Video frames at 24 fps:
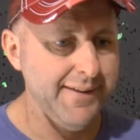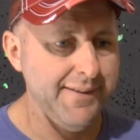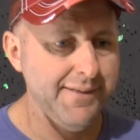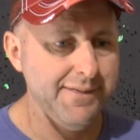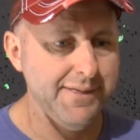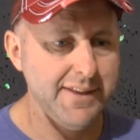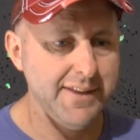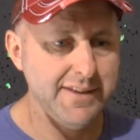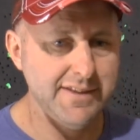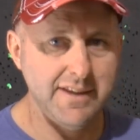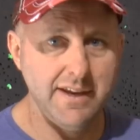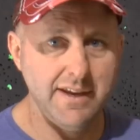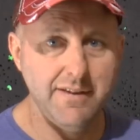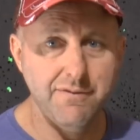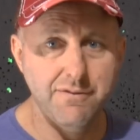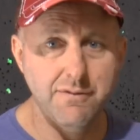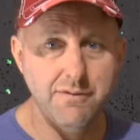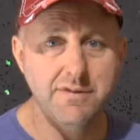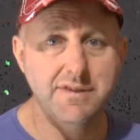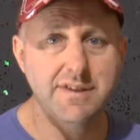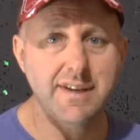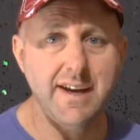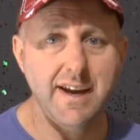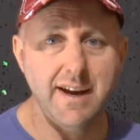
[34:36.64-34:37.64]
The
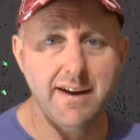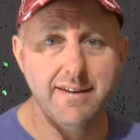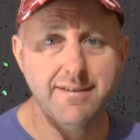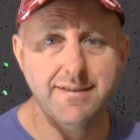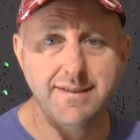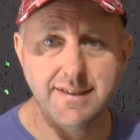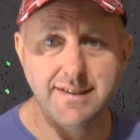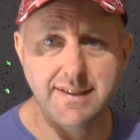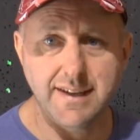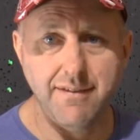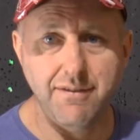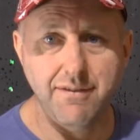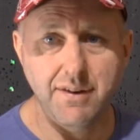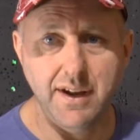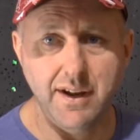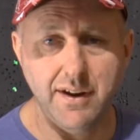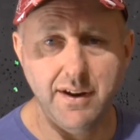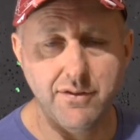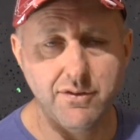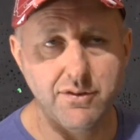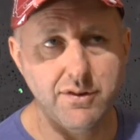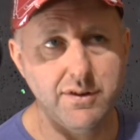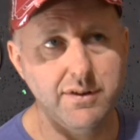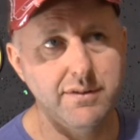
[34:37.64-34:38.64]
difference out of
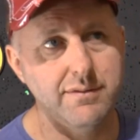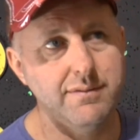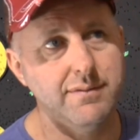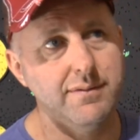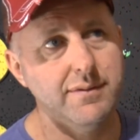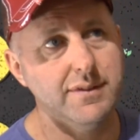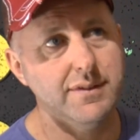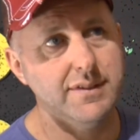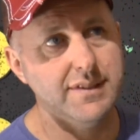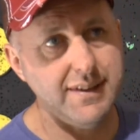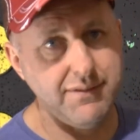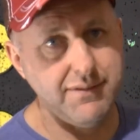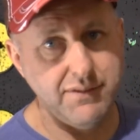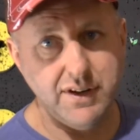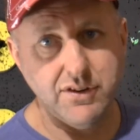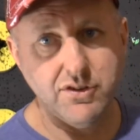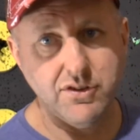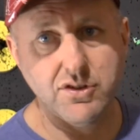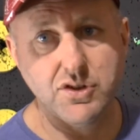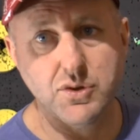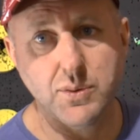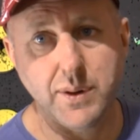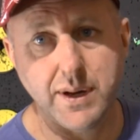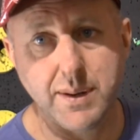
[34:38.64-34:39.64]

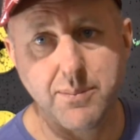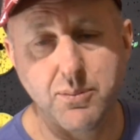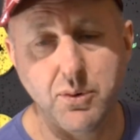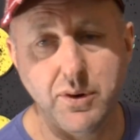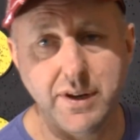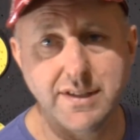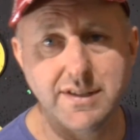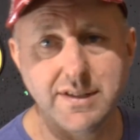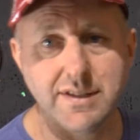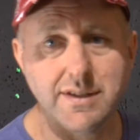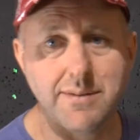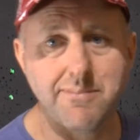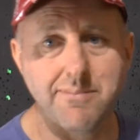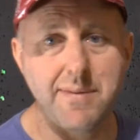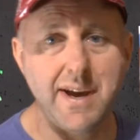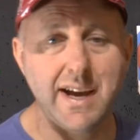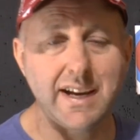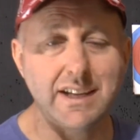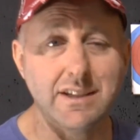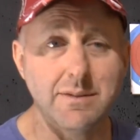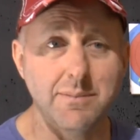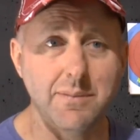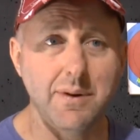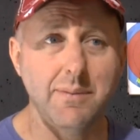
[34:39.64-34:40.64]
720 points is your
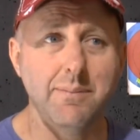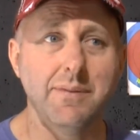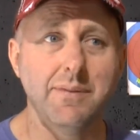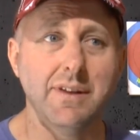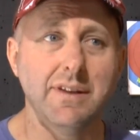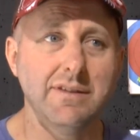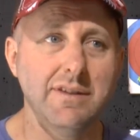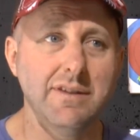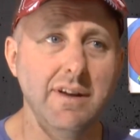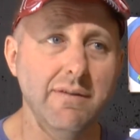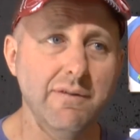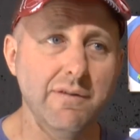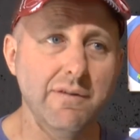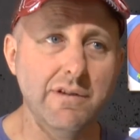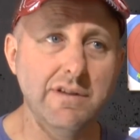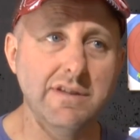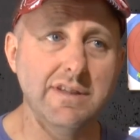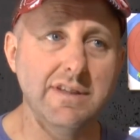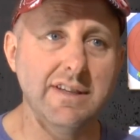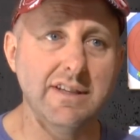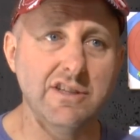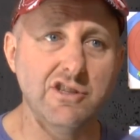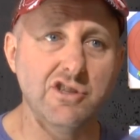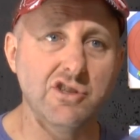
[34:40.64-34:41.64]
maximum. The
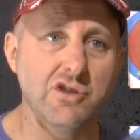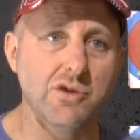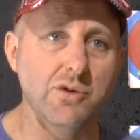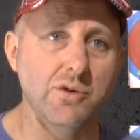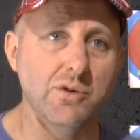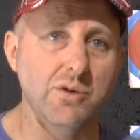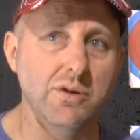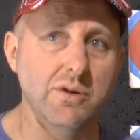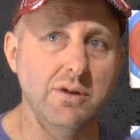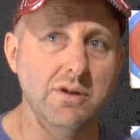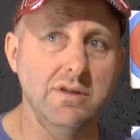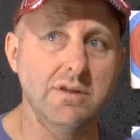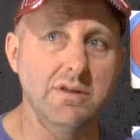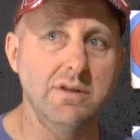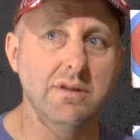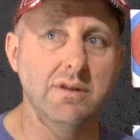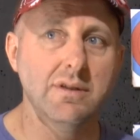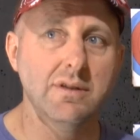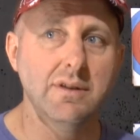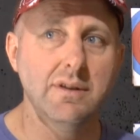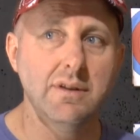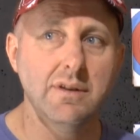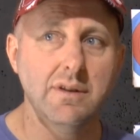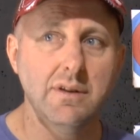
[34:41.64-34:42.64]
difference in scores
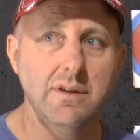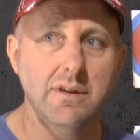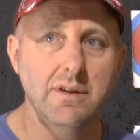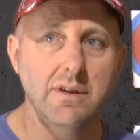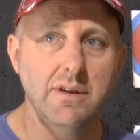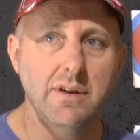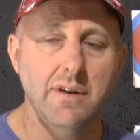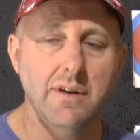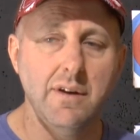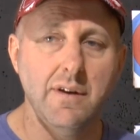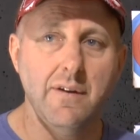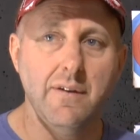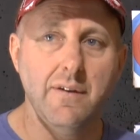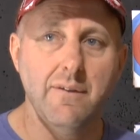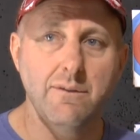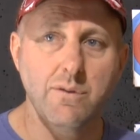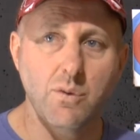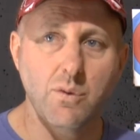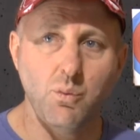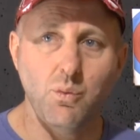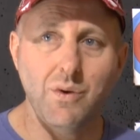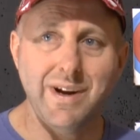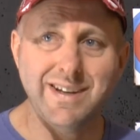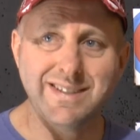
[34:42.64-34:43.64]

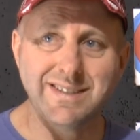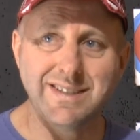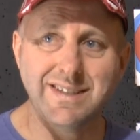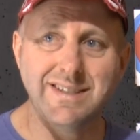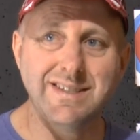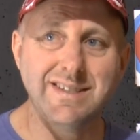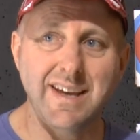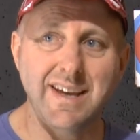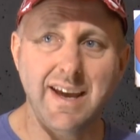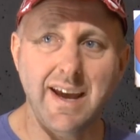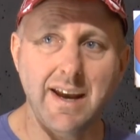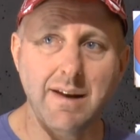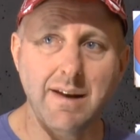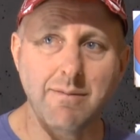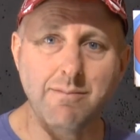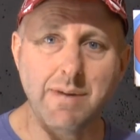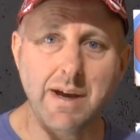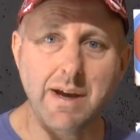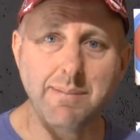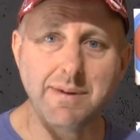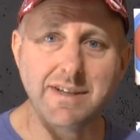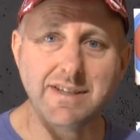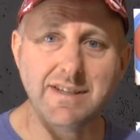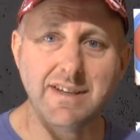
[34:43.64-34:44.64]
from 1 to 10,
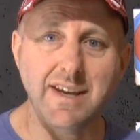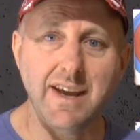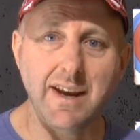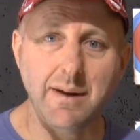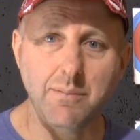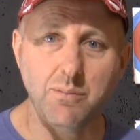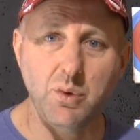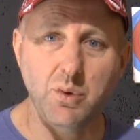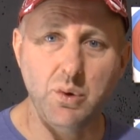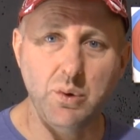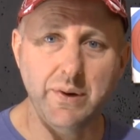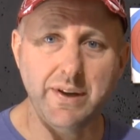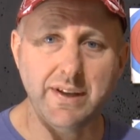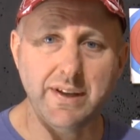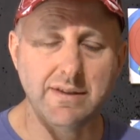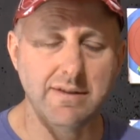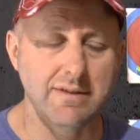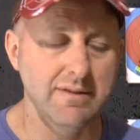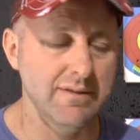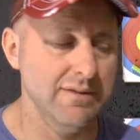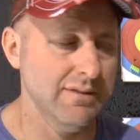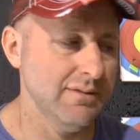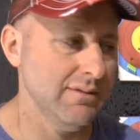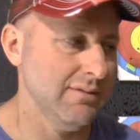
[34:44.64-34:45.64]
maybe 10
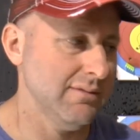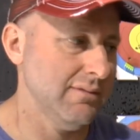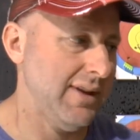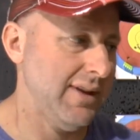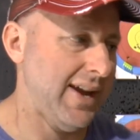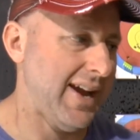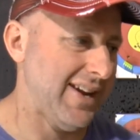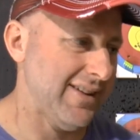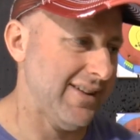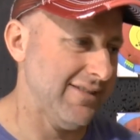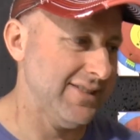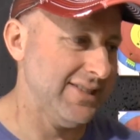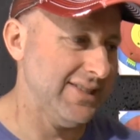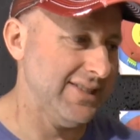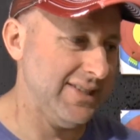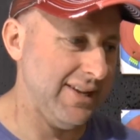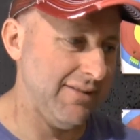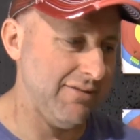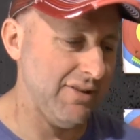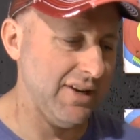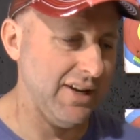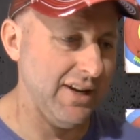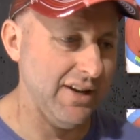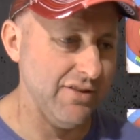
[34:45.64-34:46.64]
points out of
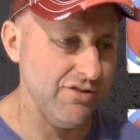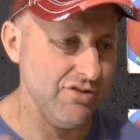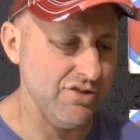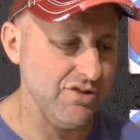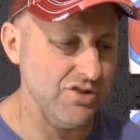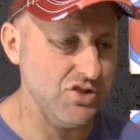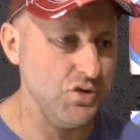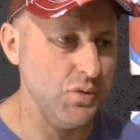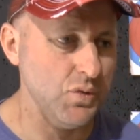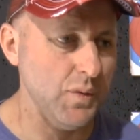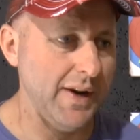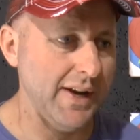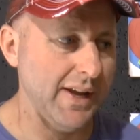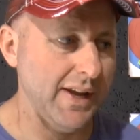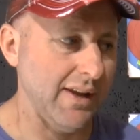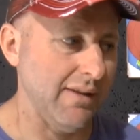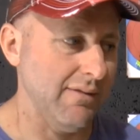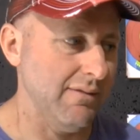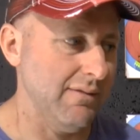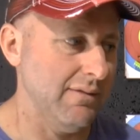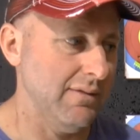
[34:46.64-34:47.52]
720.